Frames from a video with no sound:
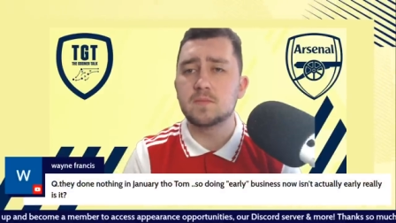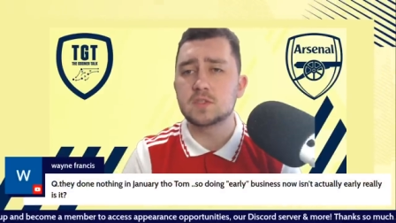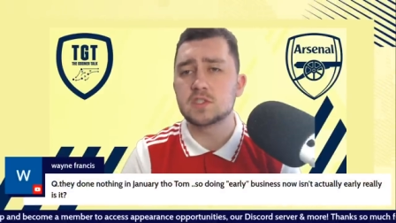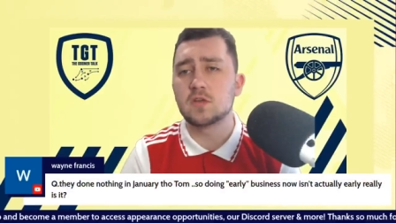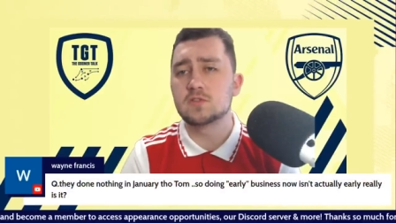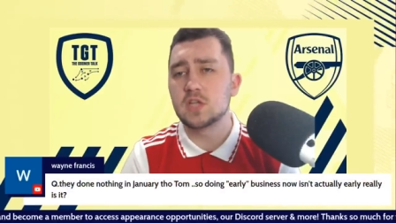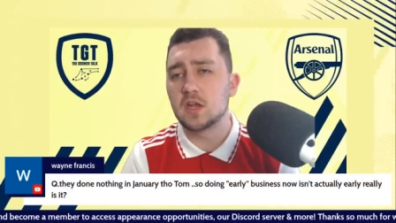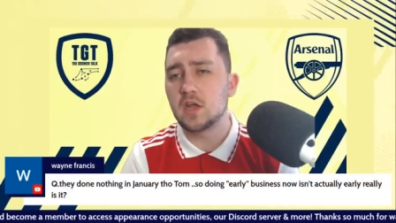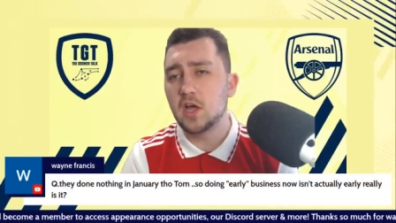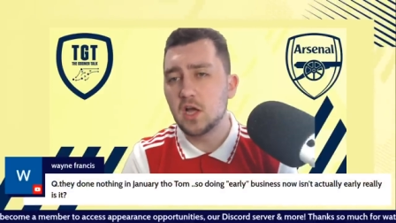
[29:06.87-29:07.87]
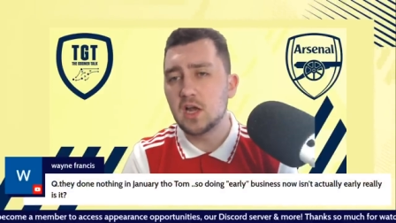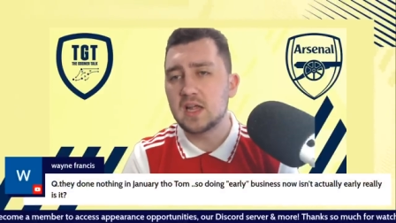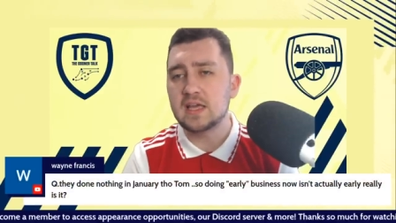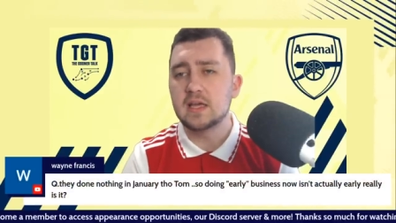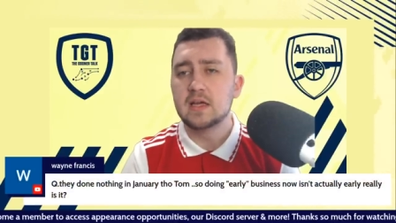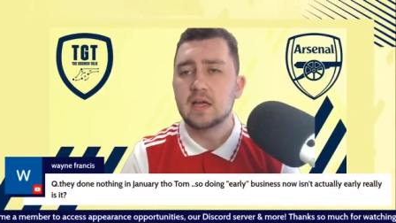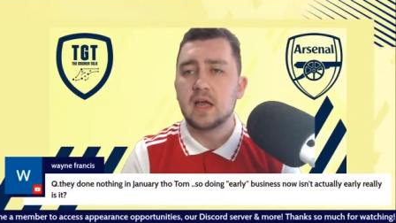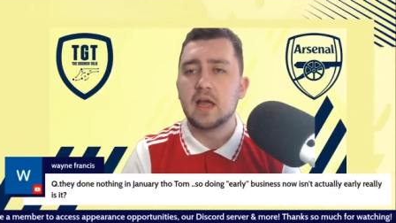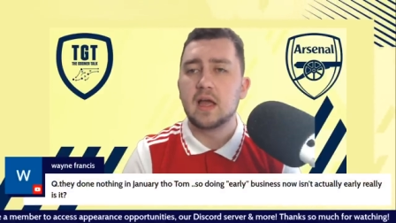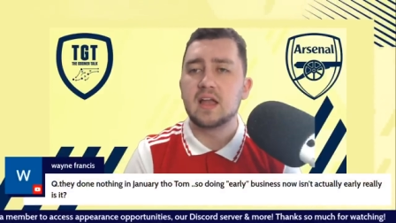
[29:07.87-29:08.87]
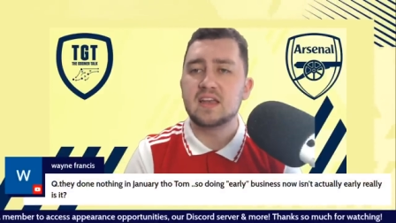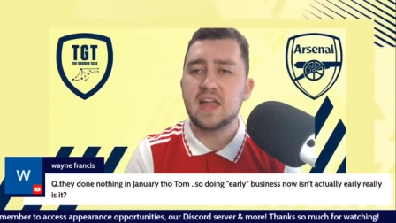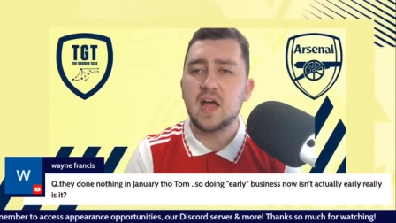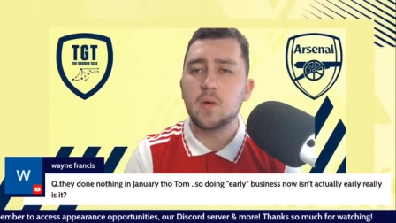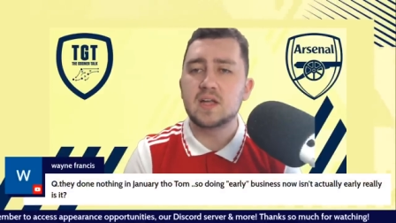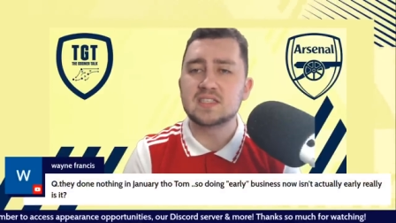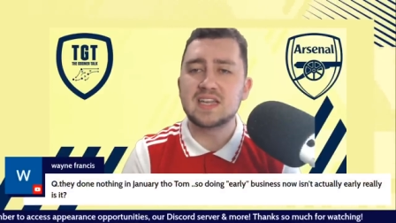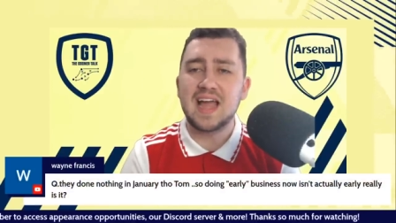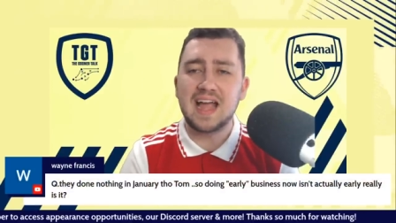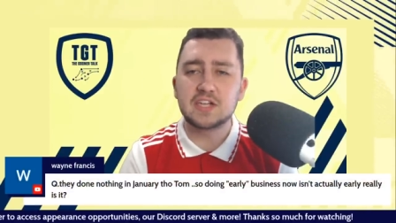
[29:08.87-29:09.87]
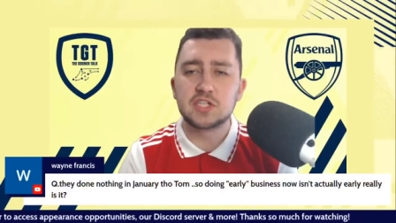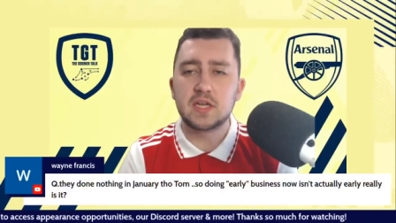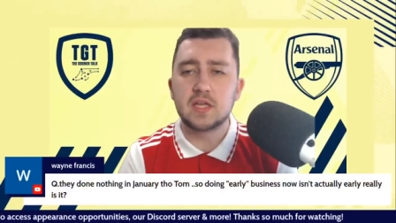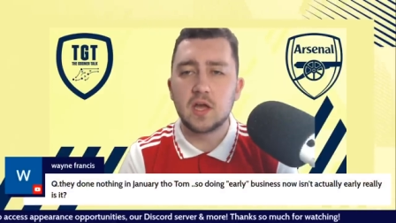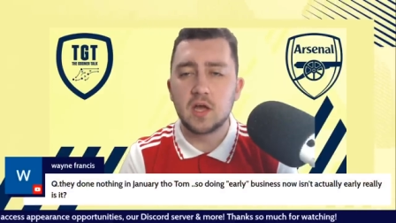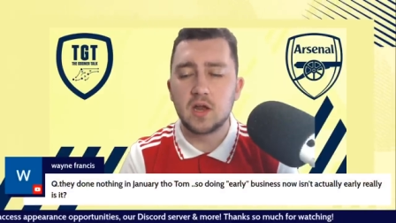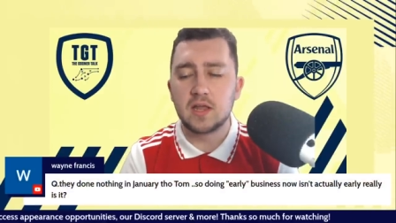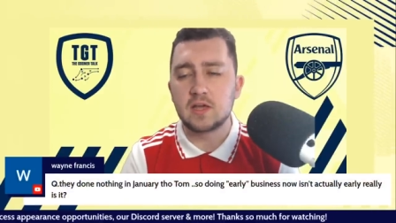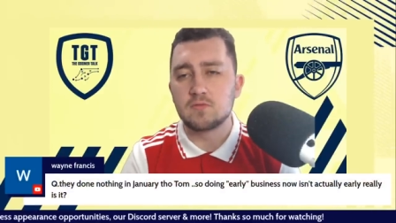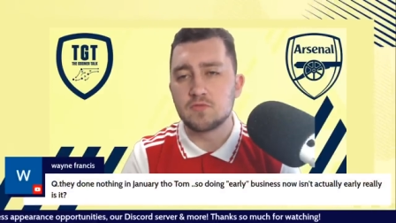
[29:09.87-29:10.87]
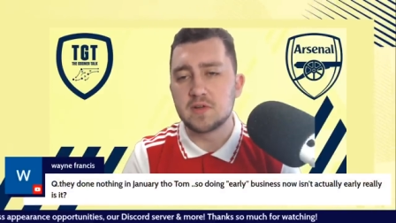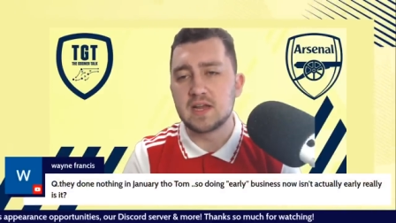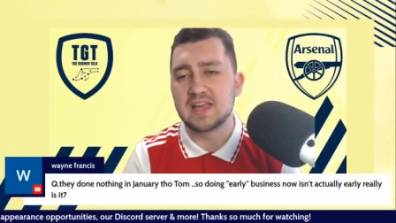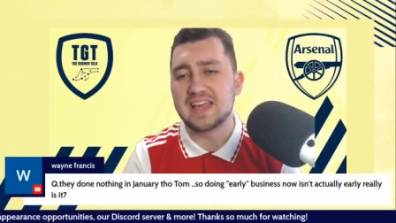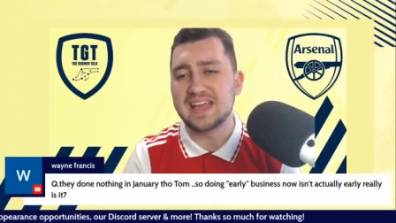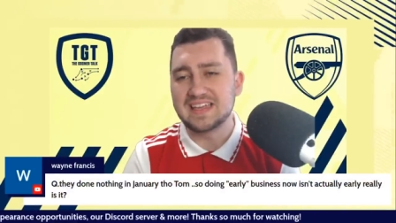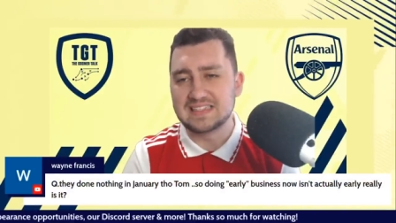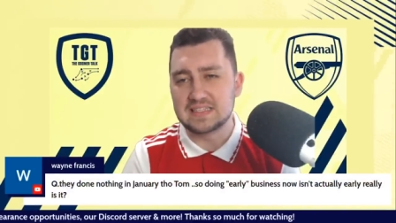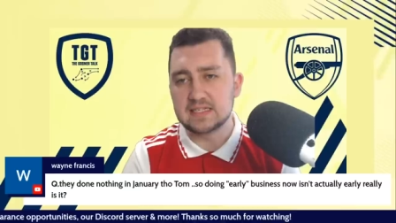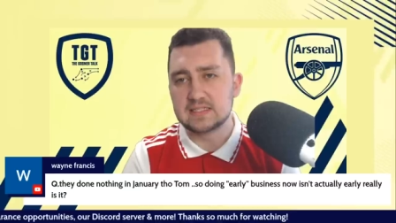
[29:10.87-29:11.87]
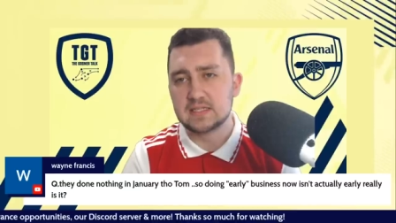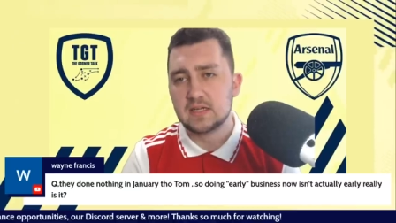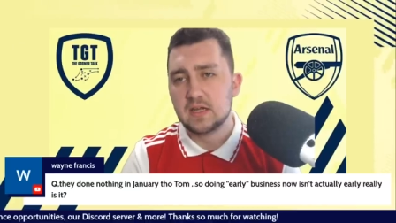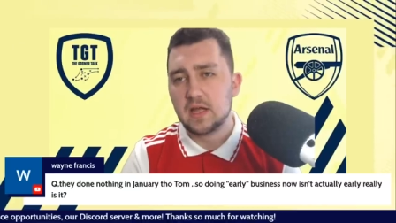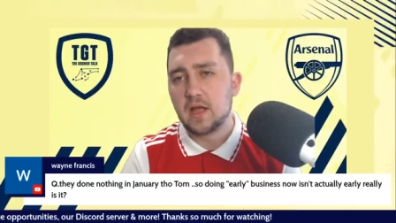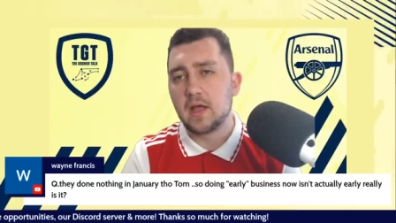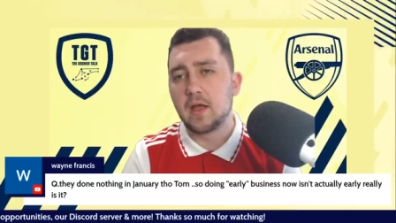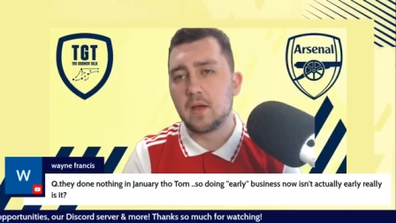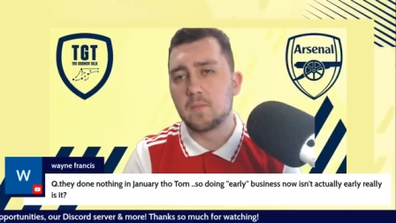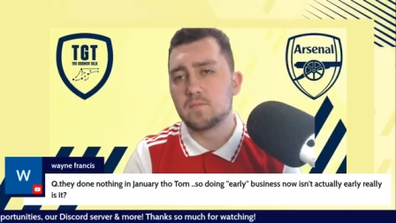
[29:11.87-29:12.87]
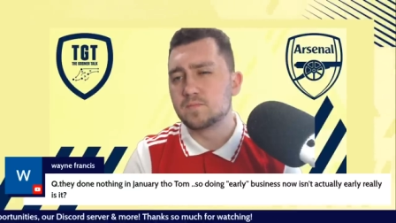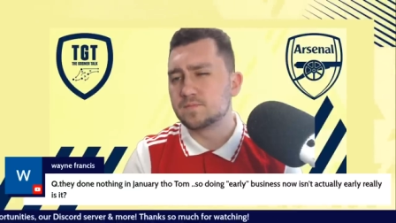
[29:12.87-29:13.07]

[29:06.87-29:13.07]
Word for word: So done early uh, now isn't actually early, really, is it? Um,